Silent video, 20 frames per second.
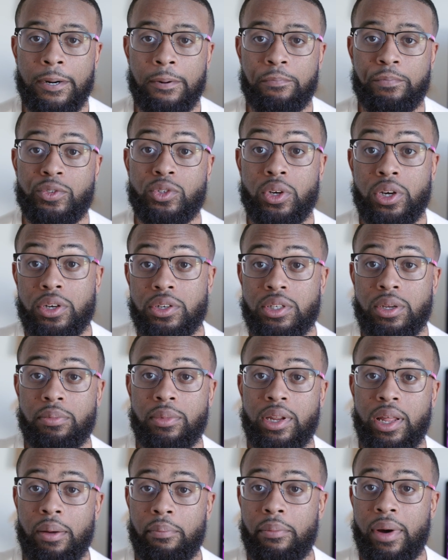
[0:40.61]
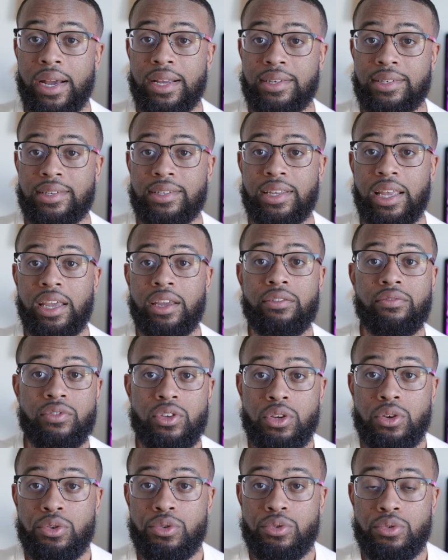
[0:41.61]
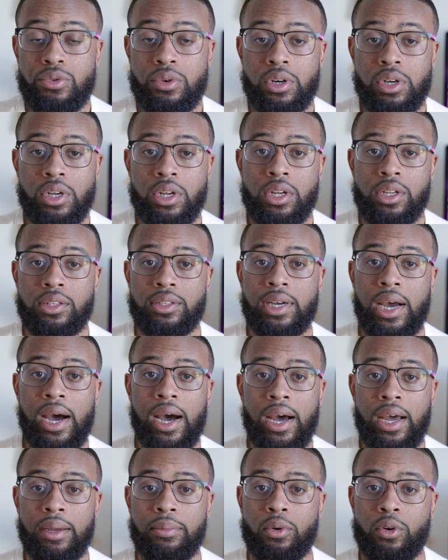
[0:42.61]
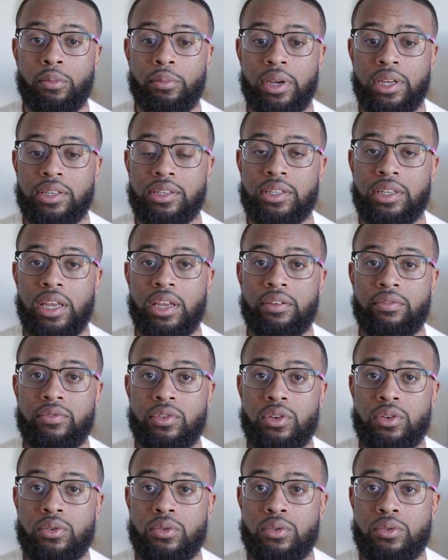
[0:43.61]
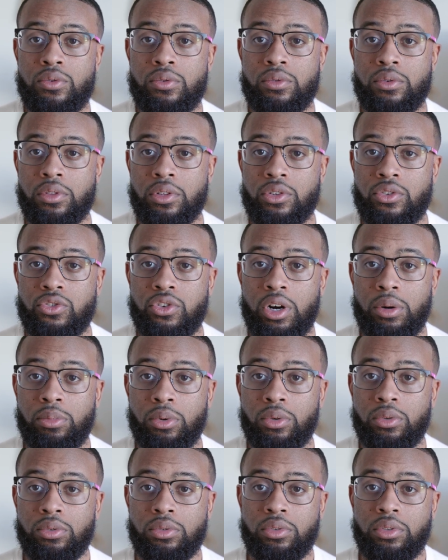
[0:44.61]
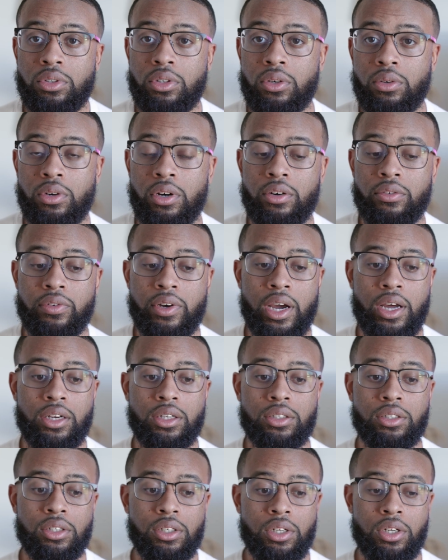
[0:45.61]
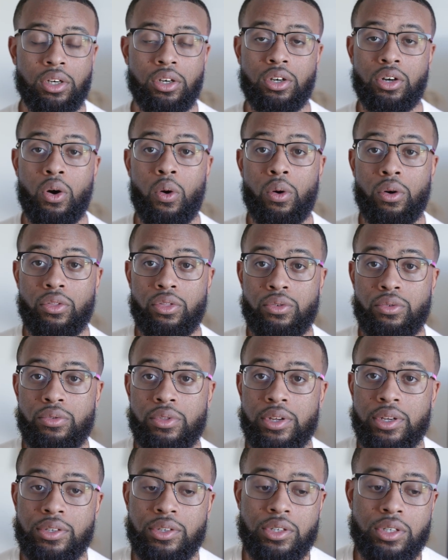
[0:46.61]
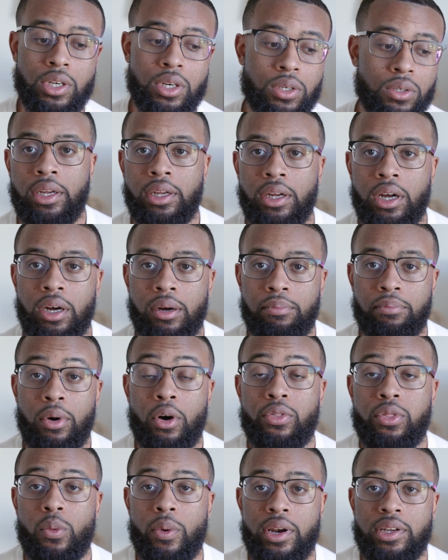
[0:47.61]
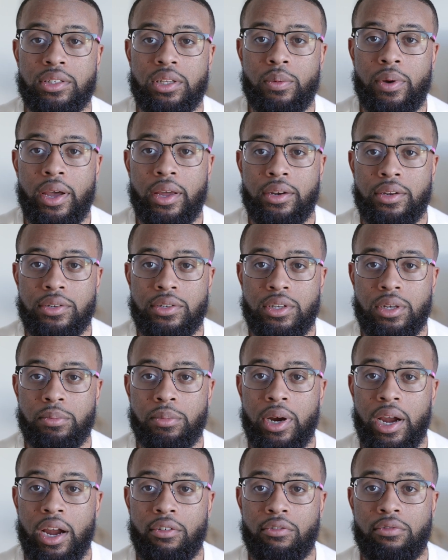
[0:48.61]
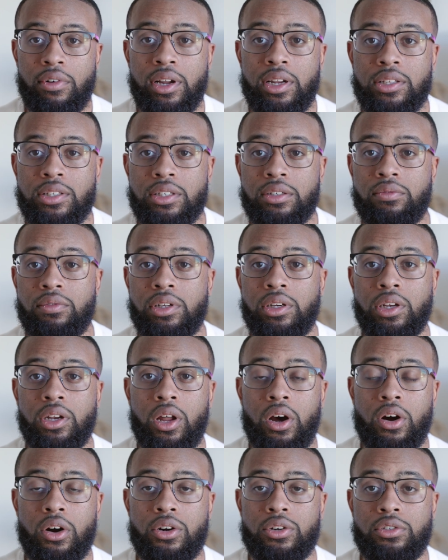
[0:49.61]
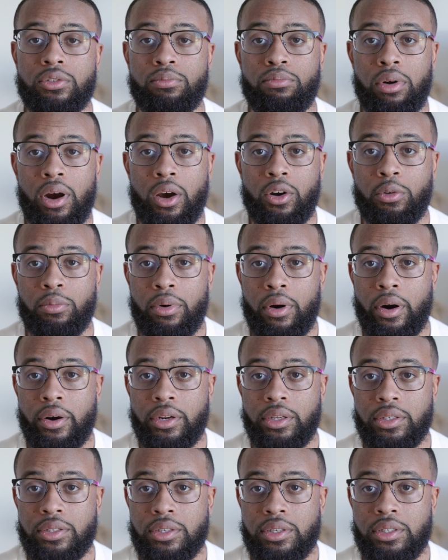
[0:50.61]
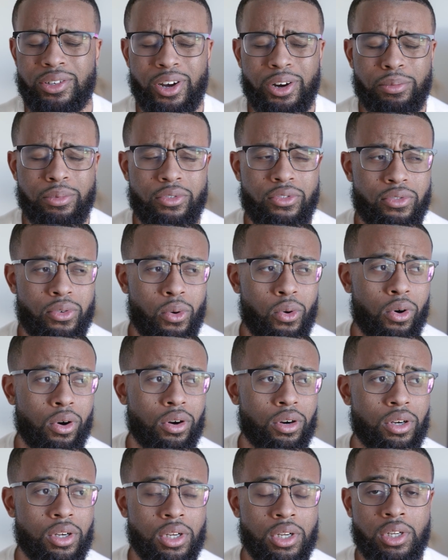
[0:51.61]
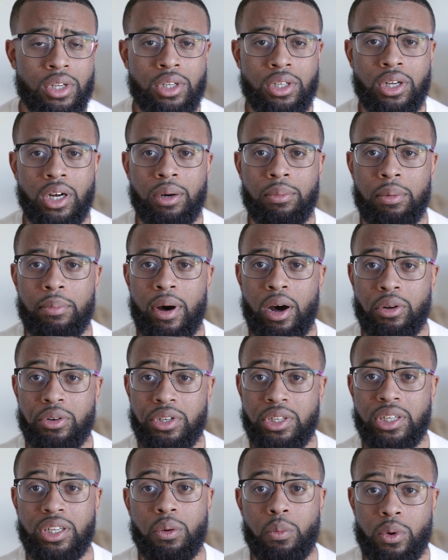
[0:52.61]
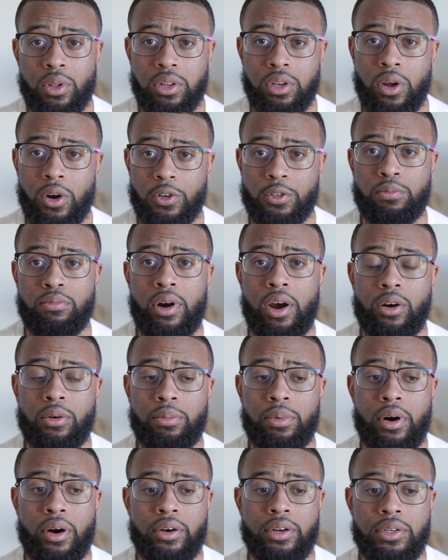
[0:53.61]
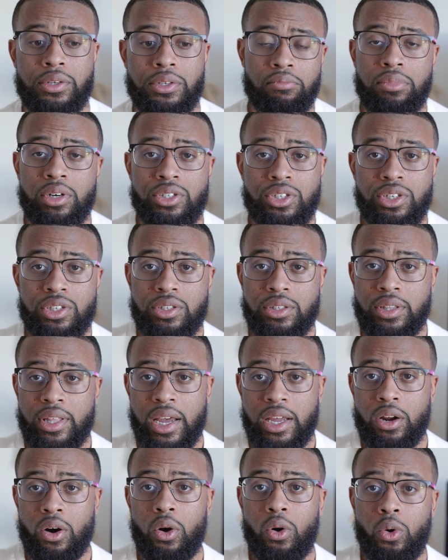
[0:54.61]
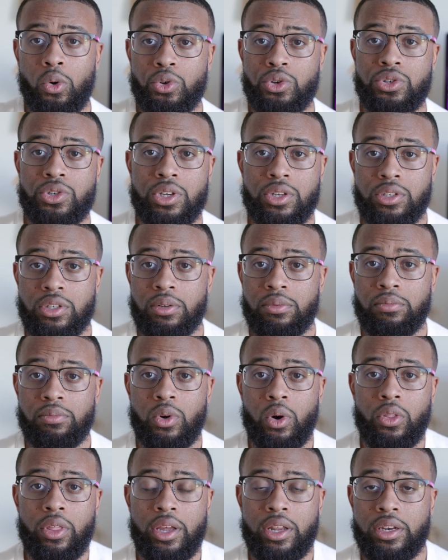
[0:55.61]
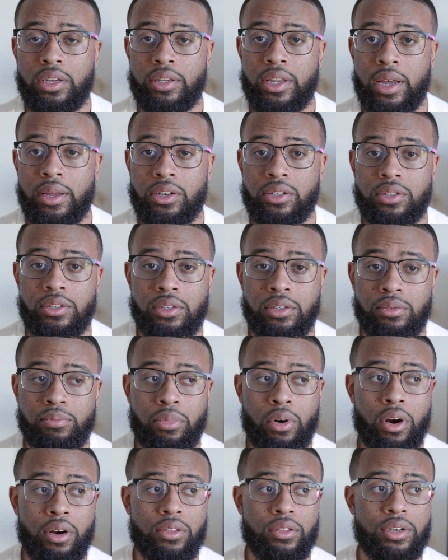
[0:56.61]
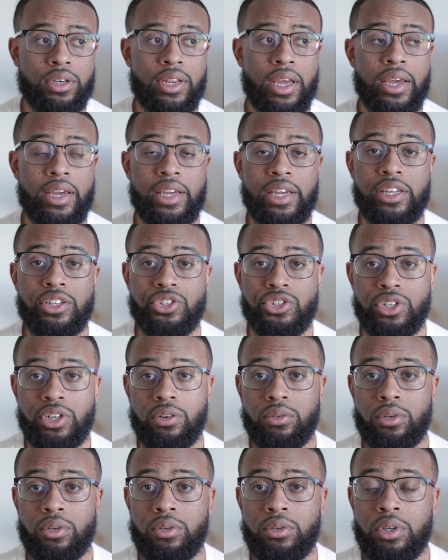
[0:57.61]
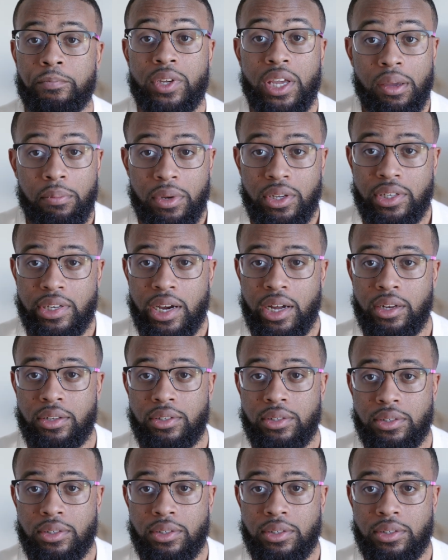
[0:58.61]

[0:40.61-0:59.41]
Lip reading: So here's something that might save you time or may save you the trouble of kind of going through this. So both the weddings that we had in December had relatively large bridal parties. Talked before about dealing with large bridal parties, but just that whole system or that part of the day in general can be challenging